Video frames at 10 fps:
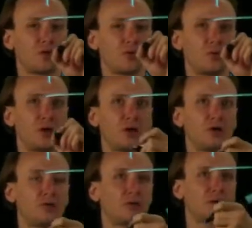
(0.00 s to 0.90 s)

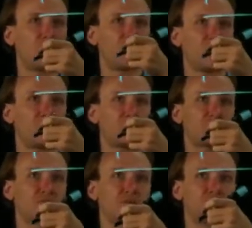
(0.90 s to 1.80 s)
well, I have
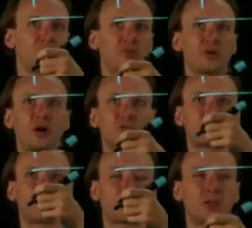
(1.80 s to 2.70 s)
two different options
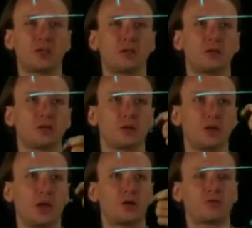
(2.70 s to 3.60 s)
for P
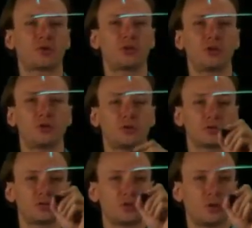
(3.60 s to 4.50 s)
and for Q.
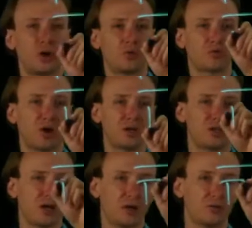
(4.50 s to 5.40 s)
So I will write
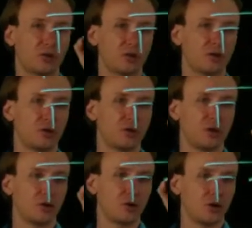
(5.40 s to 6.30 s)
down
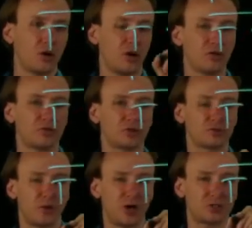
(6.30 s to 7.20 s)
all of those
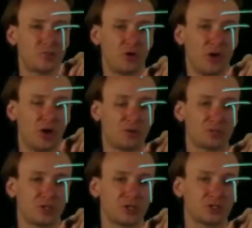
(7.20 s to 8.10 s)
possible
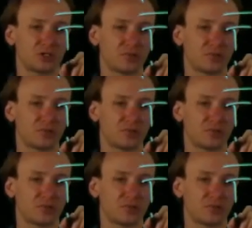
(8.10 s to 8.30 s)
options.